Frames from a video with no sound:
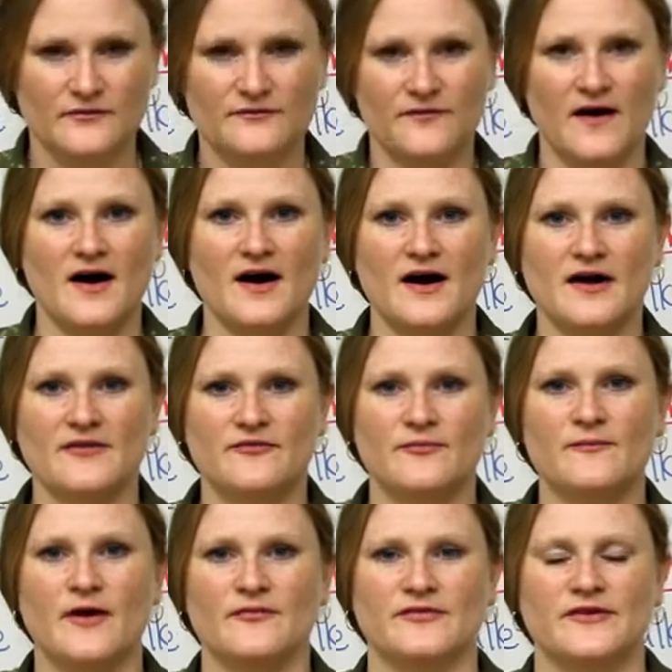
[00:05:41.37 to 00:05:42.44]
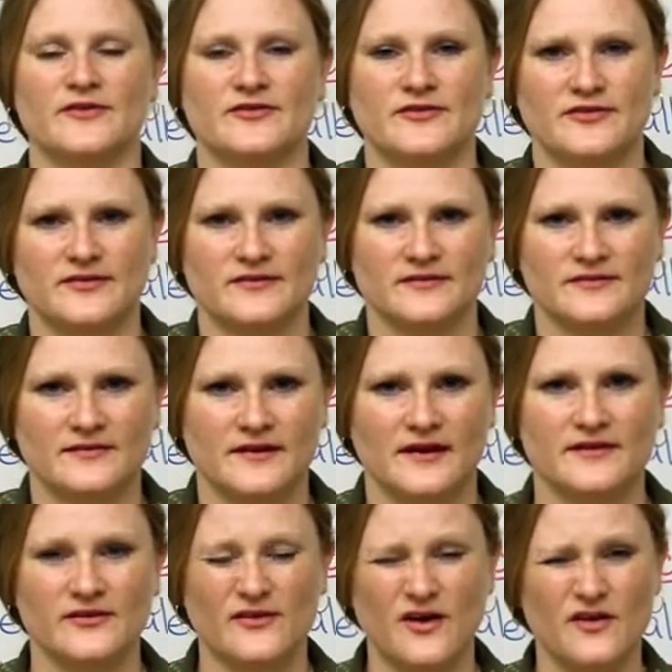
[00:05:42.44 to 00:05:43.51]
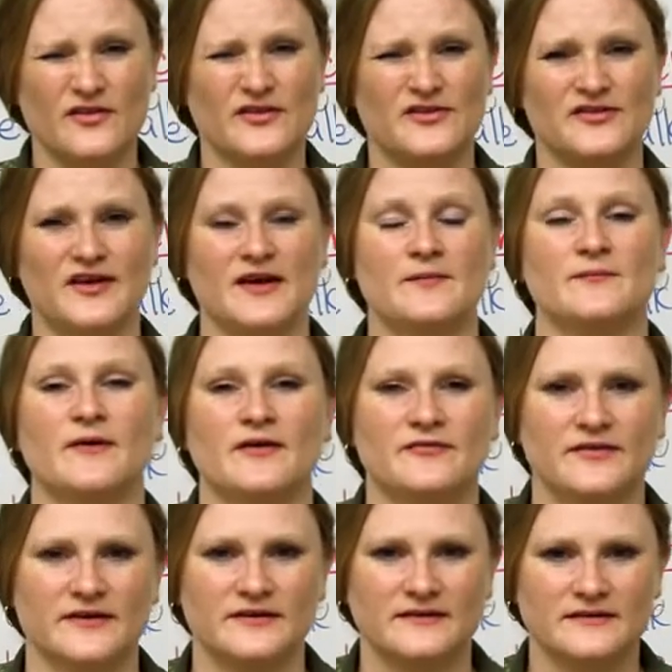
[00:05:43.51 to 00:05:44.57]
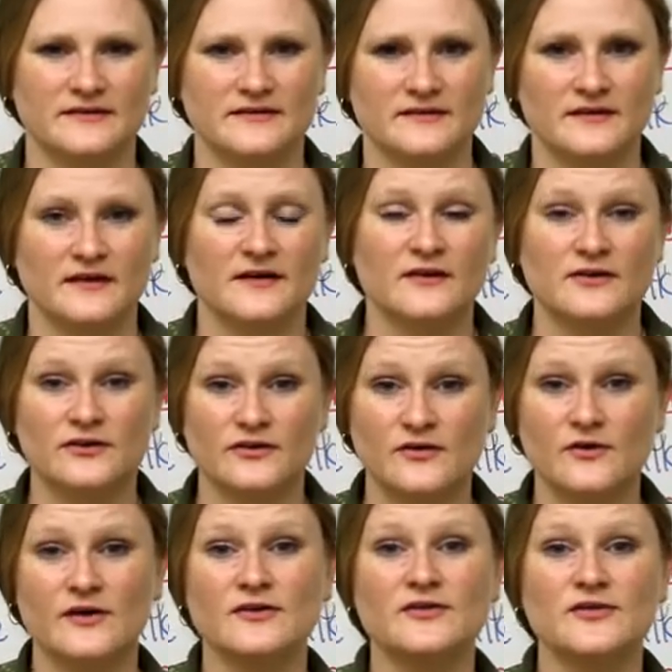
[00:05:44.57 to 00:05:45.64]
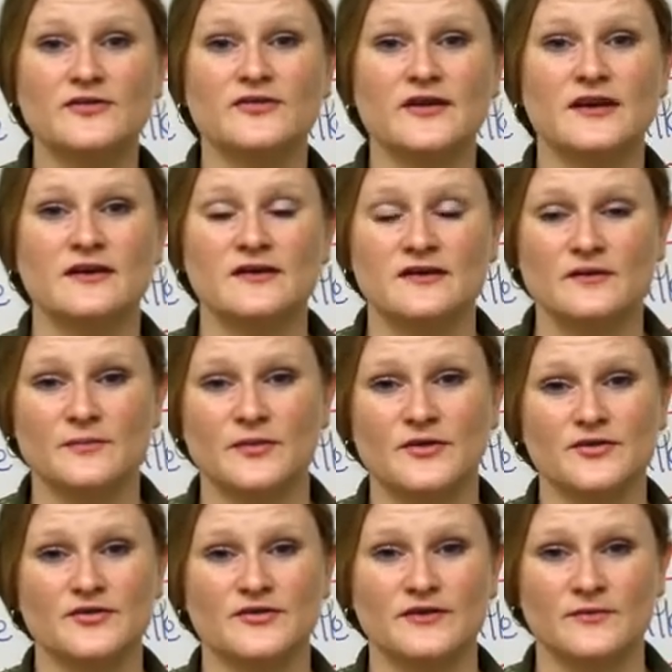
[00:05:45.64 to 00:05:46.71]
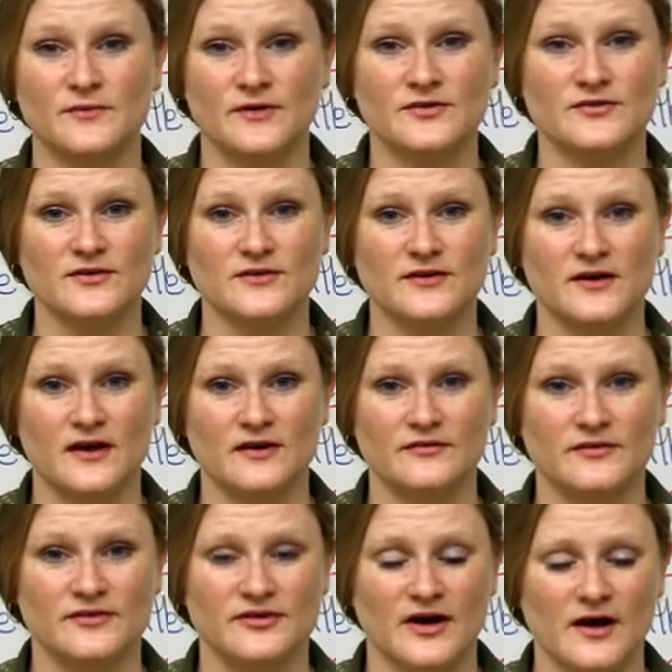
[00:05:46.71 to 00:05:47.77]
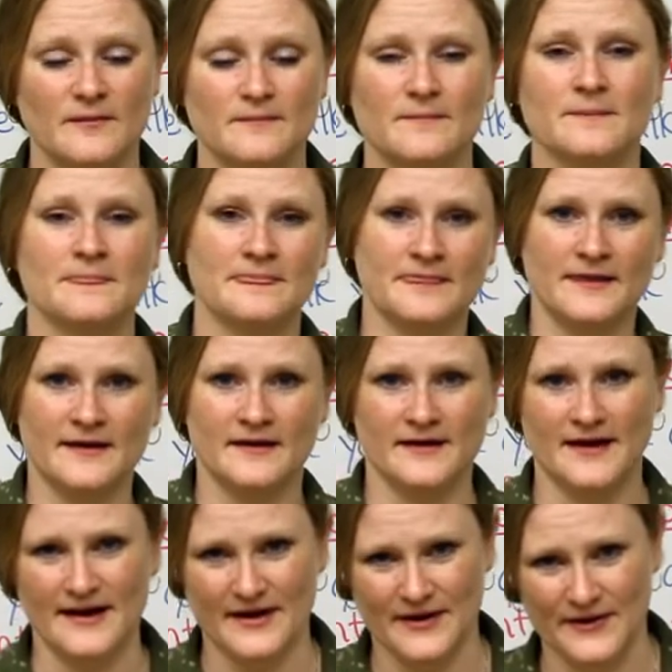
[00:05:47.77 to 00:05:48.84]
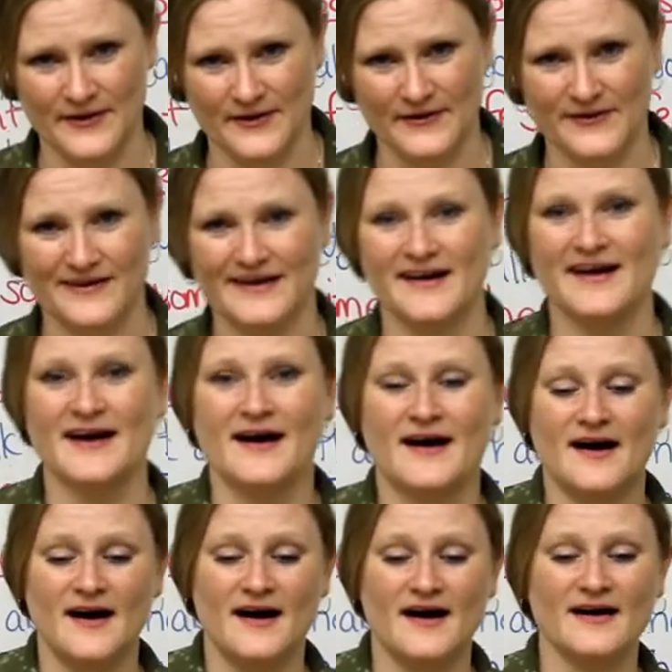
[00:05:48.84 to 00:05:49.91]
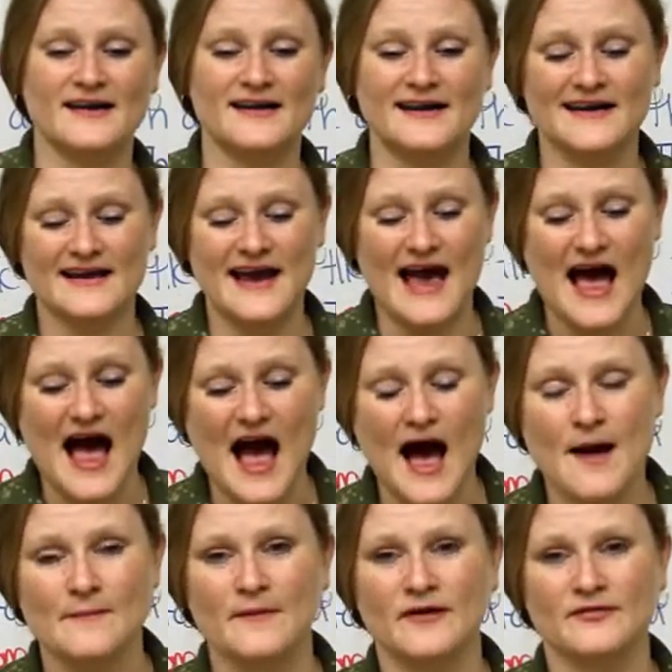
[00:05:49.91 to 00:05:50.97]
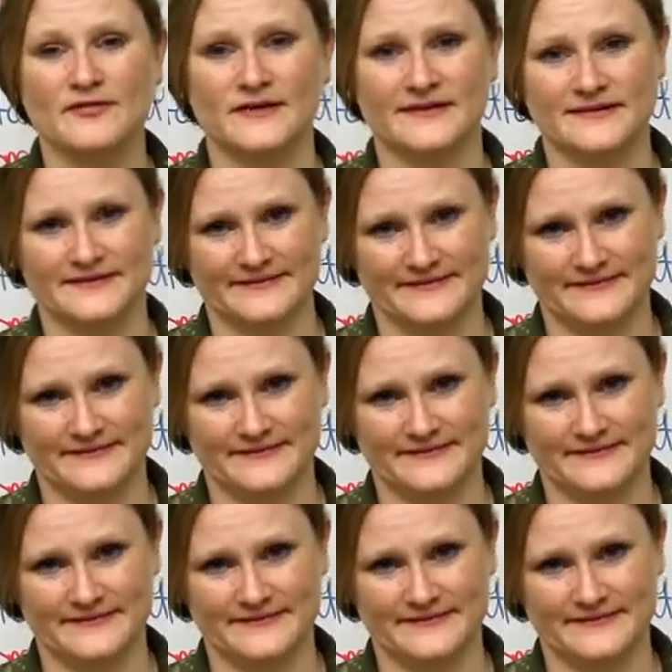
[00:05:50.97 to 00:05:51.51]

5 muffins and they're all the same muffin, you're going to say to the person that works at the coffee shop, "Hello, I'd like a muffin."